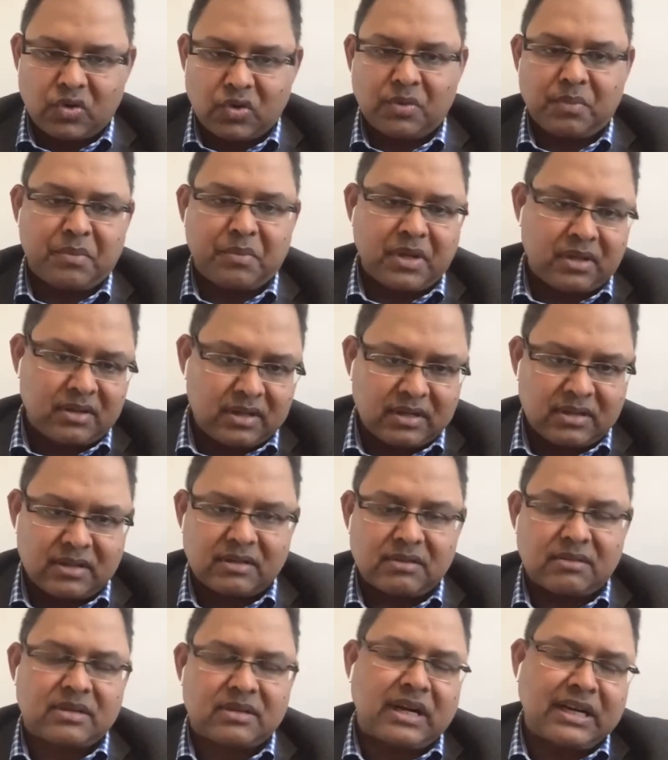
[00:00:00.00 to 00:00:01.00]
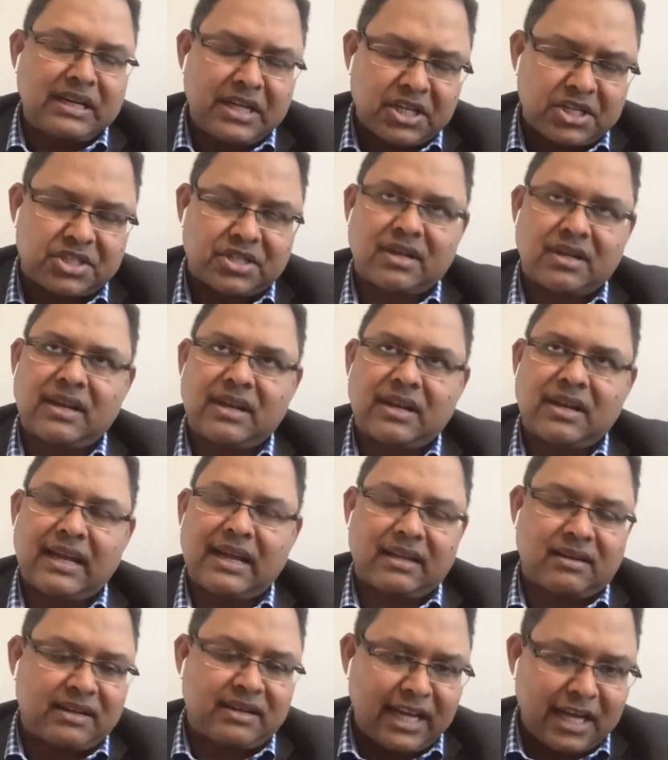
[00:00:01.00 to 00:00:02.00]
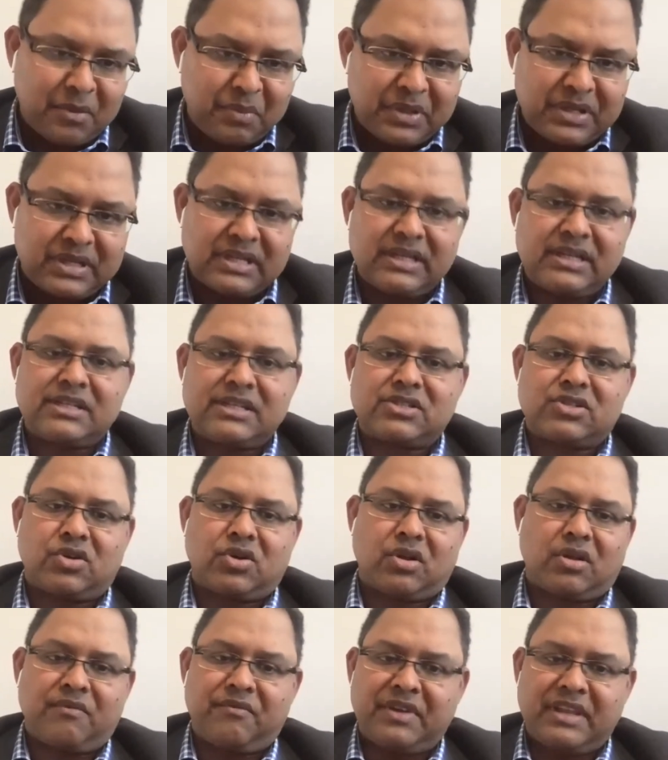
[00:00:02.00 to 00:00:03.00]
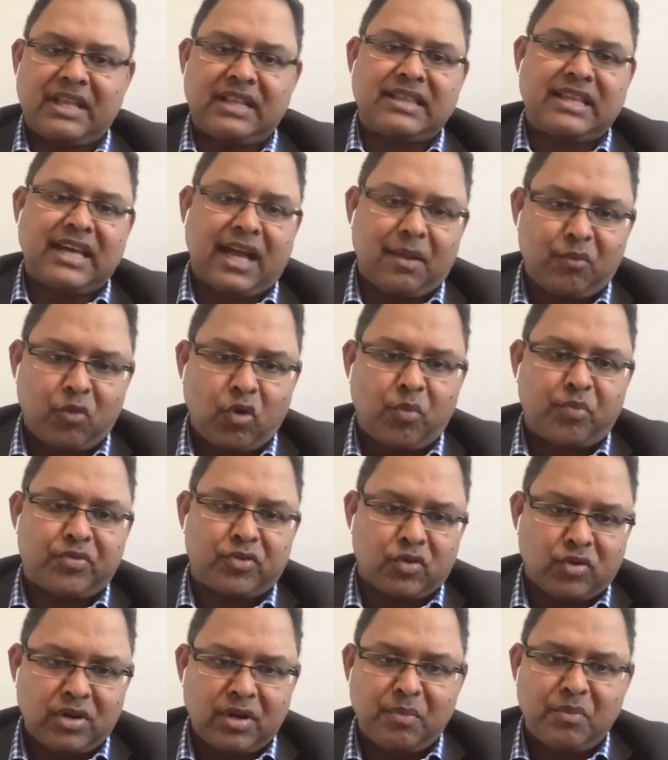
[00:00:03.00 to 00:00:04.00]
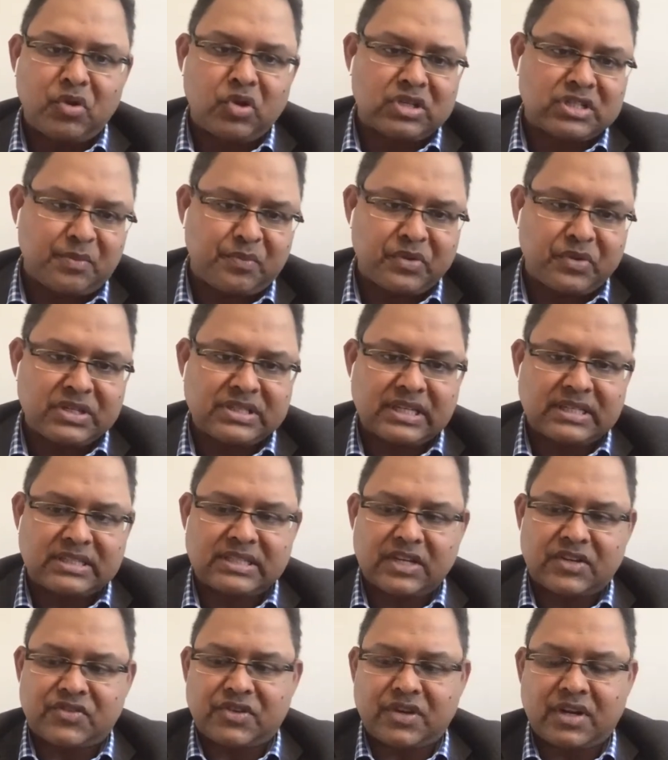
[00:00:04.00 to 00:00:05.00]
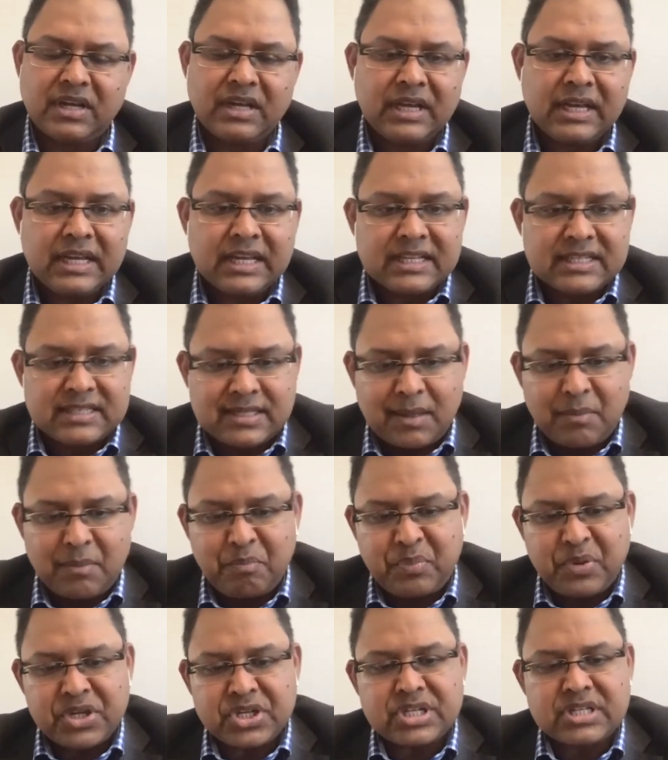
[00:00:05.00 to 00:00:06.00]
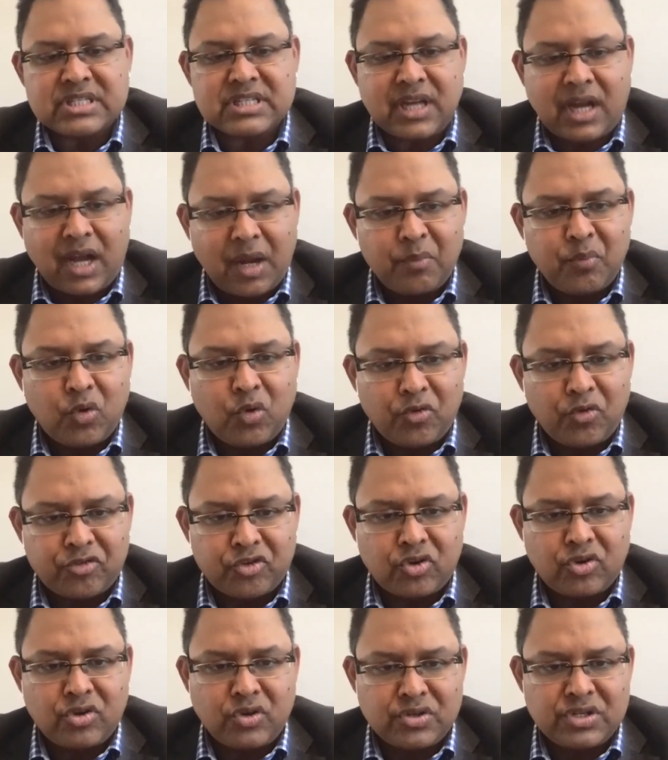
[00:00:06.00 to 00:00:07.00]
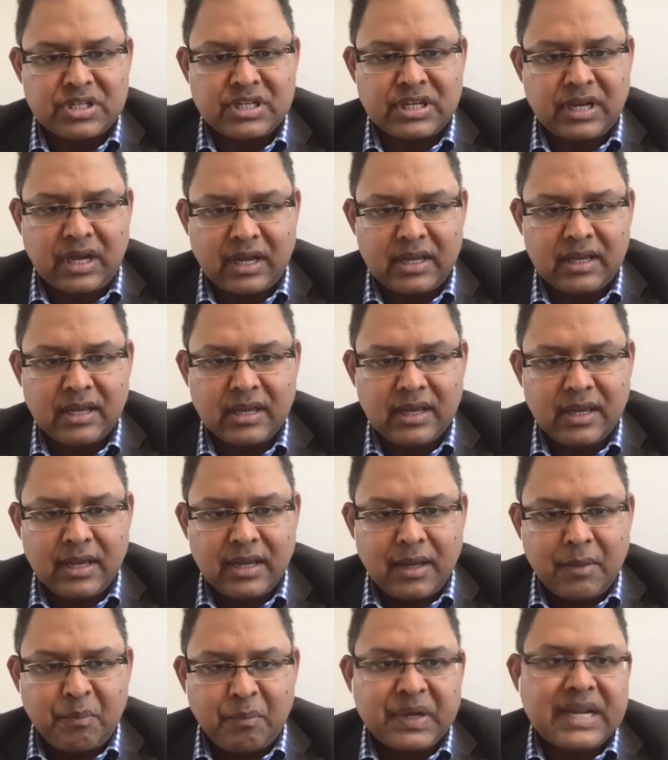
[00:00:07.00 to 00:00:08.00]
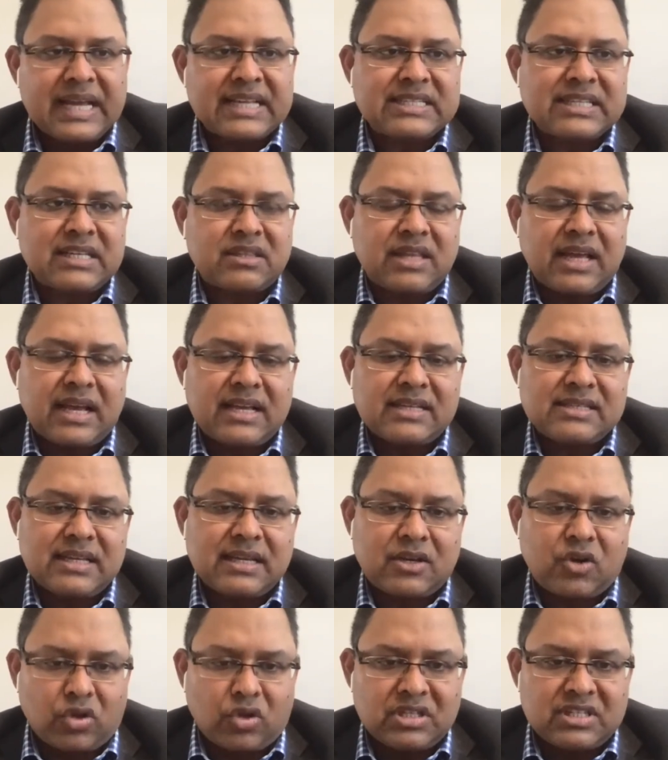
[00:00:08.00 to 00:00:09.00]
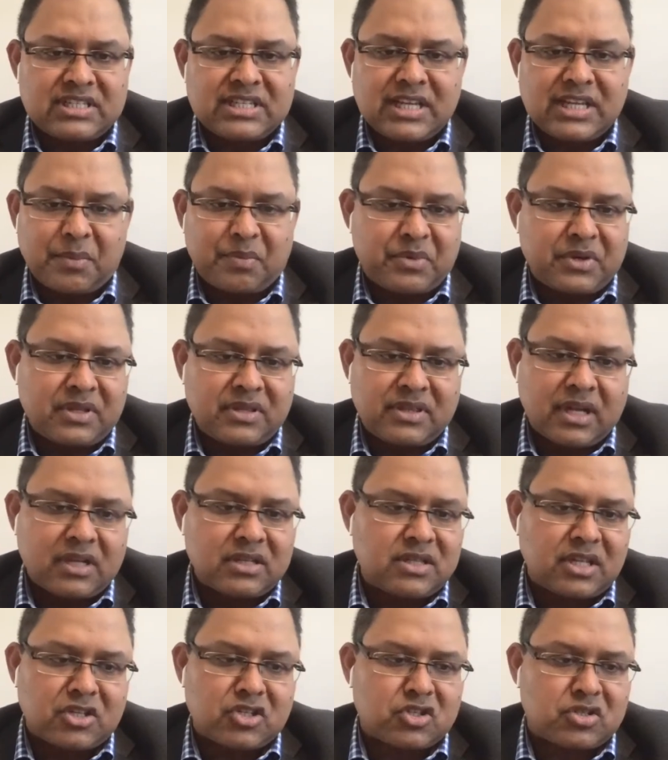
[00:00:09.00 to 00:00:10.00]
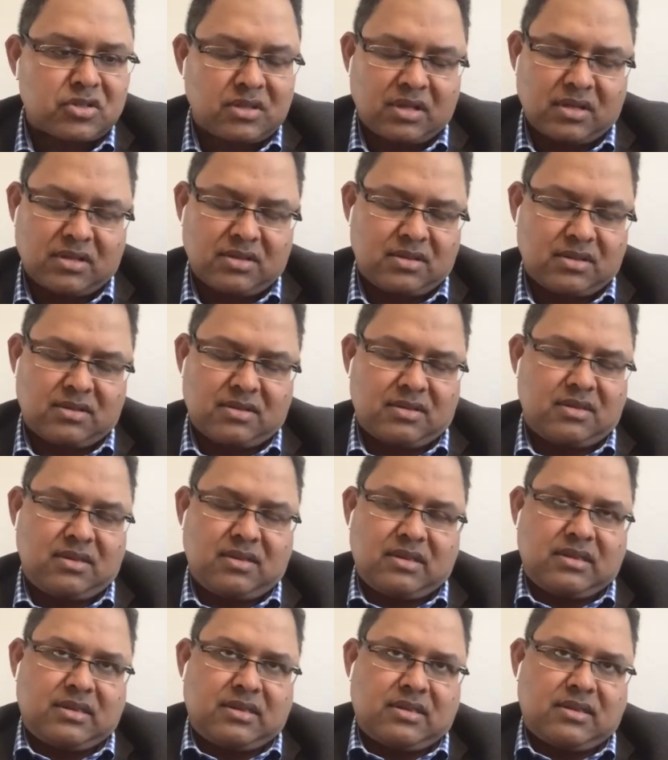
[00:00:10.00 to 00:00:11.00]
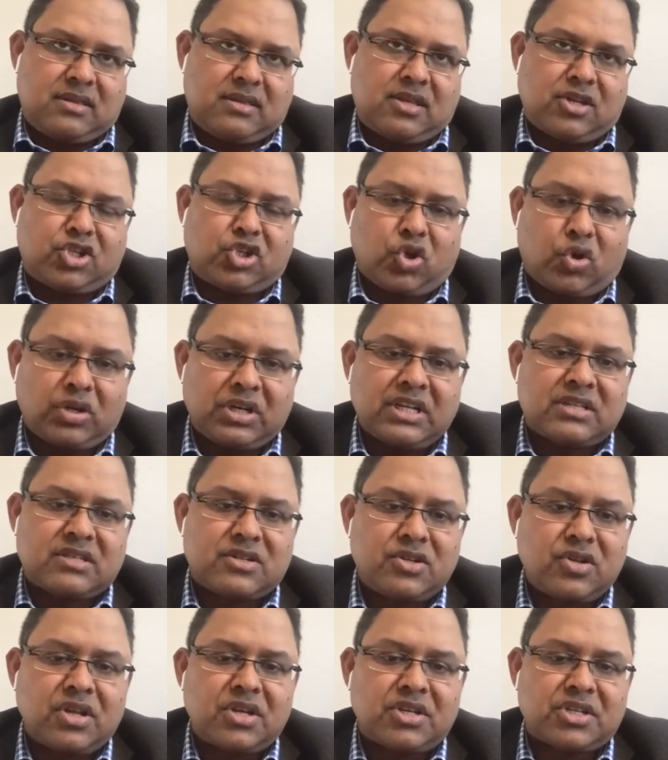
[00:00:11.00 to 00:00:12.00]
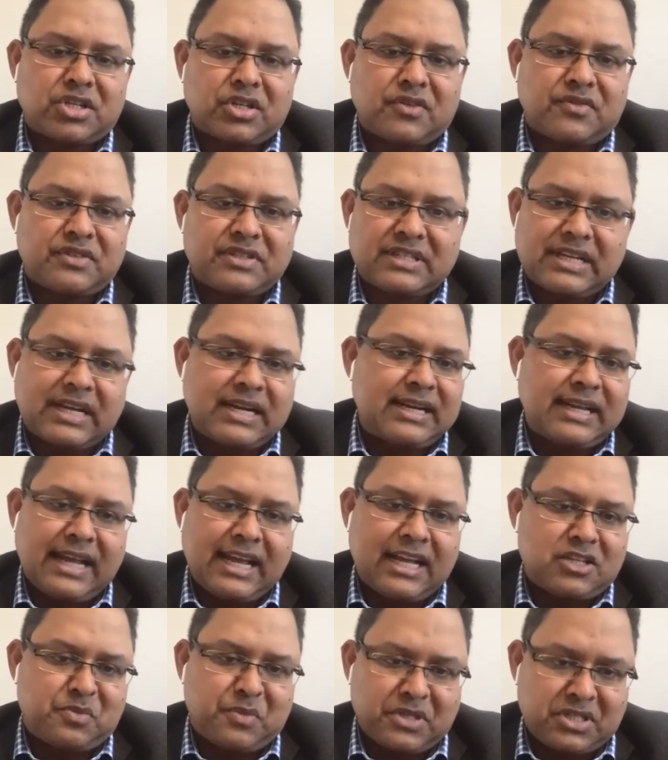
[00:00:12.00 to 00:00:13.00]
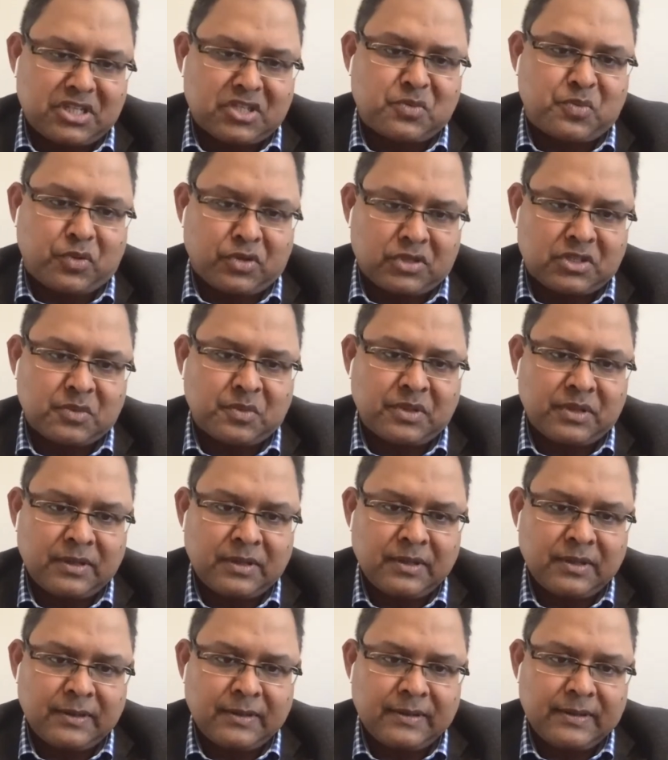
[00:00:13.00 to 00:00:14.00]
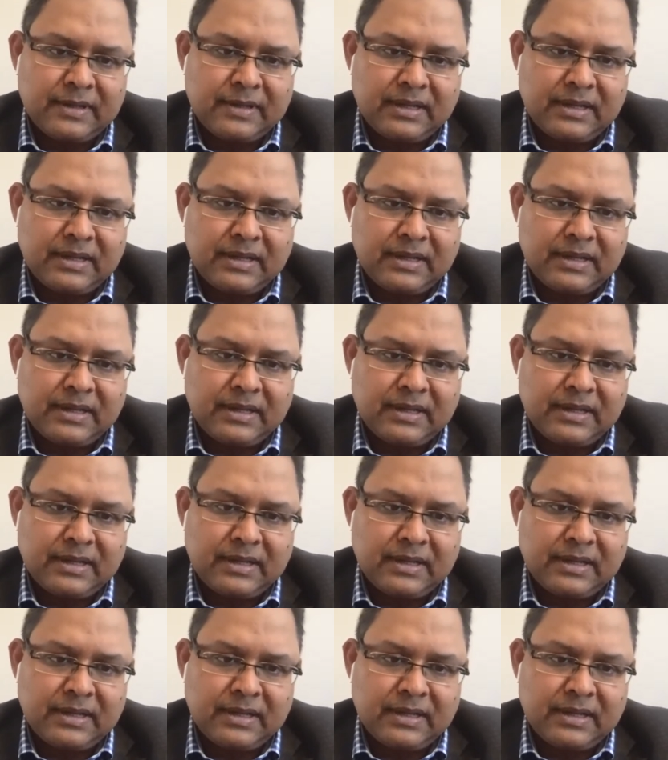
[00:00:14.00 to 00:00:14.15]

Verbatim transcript: you know, condition like diabetes or whether they are more prone immunosuppressed, etc. Some patients are more prone UTI, but as a as a concept, the, the the shortest duration of stent as much as possible,